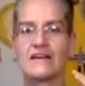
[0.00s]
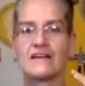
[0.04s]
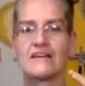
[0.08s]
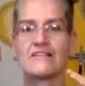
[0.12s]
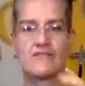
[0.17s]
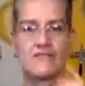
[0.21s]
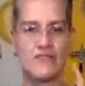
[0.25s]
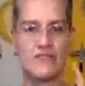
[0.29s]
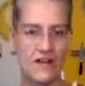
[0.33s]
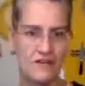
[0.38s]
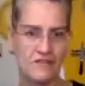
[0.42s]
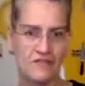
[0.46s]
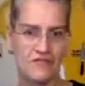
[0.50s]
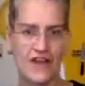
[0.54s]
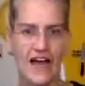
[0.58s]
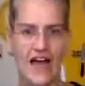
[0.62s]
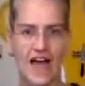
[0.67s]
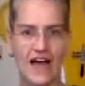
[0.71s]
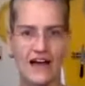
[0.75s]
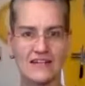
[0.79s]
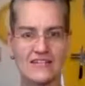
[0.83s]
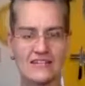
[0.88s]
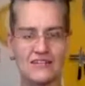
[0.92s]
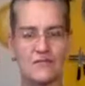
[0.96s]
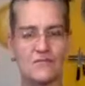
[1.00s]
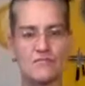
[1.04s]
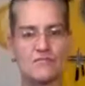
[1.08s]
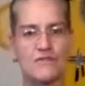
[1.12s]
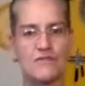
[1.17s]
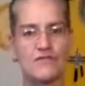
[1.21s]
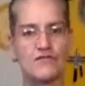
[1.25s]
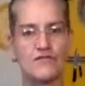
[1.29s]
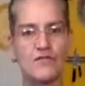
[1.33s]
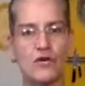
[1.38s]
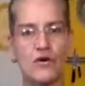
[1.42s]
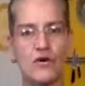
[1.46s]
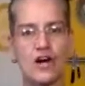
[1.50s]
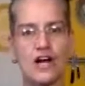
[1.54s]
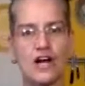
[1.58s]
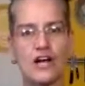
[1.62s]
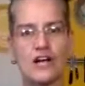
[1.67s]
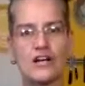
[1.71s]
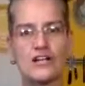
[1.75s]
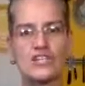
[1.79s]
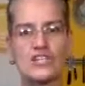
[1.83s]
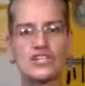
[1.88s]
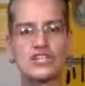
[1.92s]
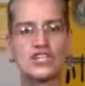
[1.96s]
Fun fact: before
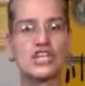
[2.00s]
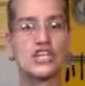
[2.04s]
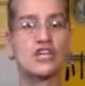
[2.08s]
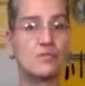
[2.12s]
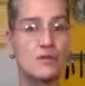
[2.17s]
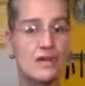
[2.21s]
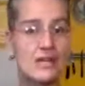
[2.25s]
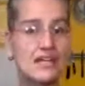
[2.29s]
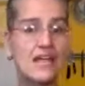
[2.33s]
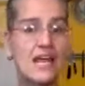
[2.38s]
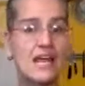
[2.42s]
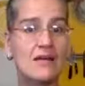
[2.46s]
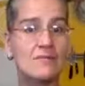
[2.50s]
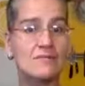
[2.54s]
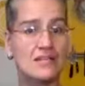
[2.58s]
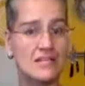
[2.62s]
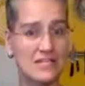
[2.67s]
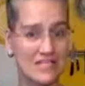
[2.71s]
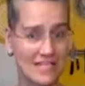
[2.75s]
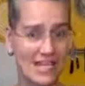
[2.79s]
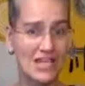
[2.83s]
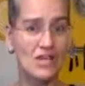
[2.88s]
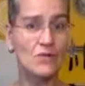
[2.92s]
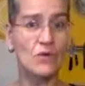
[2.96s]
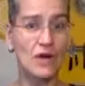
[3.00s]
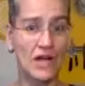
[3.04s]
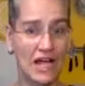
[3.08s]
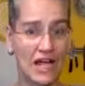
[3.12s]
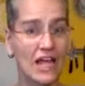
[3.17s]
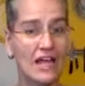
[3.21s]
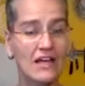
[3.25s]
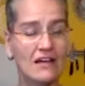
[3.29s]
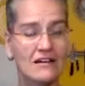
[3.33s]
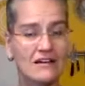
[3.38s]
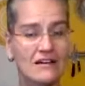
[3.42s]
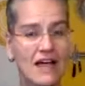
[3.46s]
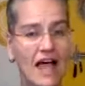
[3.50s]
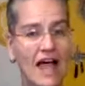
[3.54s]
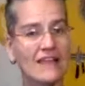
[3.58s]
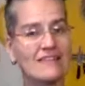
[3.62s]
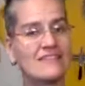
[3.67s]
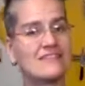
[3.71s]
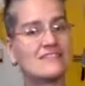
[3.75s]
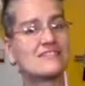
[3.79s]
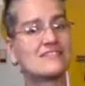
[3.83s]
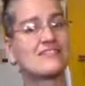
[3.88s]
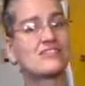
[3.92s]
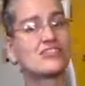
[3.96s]
she renamed it kiwi at the
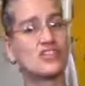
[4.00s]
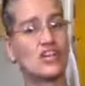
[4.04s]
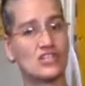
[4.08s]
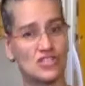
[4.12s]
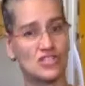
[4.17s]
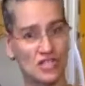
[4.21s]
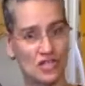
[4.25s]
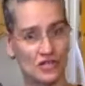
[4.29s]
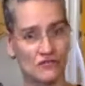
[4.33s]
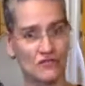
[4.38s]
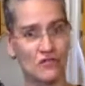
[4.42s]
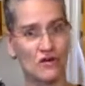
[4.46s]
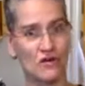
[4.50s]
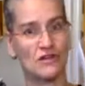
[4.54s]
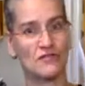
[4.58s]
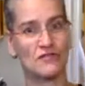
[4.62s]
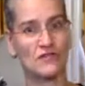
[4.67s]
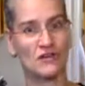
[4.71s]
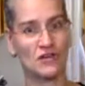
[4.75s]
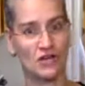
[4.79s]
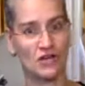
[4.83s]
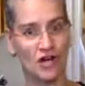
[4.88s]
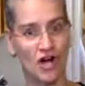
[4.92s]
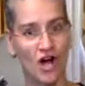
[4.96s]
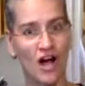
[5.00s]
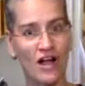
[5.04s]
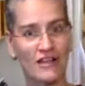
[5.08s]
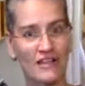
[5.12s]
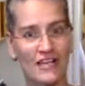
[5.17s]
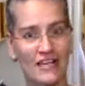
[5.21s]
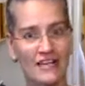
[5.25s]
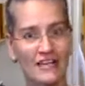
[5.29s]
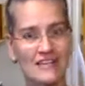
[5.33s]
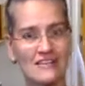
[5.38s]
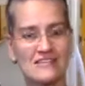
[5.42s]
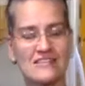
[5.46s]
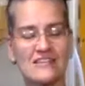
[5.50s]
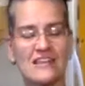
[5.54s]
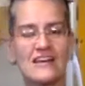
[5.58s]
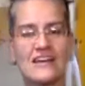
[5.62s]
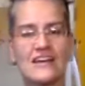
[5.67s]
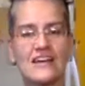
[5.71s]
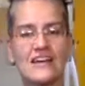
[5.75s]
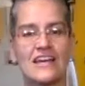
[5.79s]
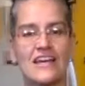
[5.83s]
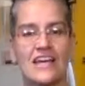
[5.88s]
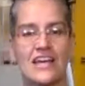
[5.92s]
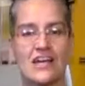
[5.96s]
suggestion of one of her colleagues,
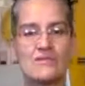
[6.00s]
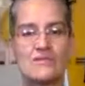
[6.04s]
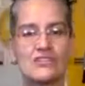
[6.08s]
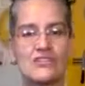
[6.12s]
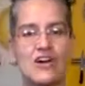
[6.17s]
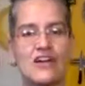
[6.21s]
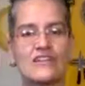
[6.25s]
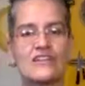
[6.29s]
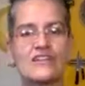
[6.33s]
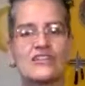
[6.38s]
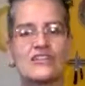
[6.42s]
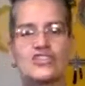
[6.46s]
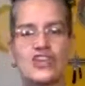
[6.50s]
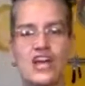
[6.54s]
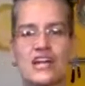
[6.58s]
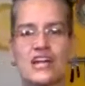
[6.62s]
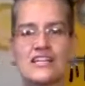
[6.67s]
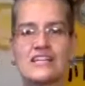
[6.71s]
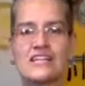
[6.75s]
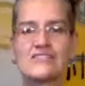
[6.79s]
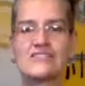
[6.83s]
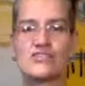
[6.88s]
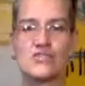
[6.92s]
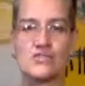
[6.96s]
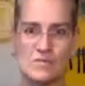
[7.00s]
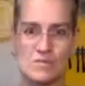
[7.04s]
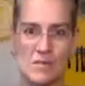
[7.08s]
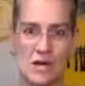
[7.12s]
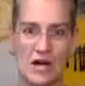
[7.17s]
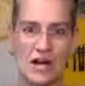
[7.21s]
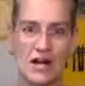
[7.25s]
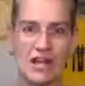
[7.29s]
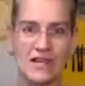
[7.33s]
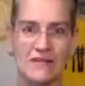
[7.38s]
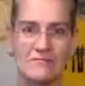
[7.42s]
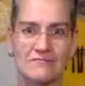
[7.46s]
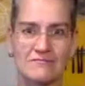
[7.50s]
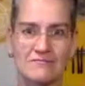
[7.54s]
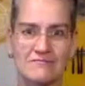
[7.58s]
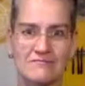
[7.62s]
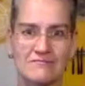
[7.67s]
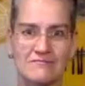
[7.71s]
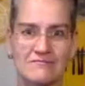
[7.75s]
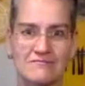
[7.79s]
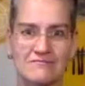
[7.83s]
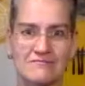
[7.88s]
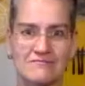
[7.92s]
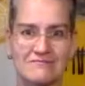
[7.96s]
it was called the Chinese gooseberry. Hmm.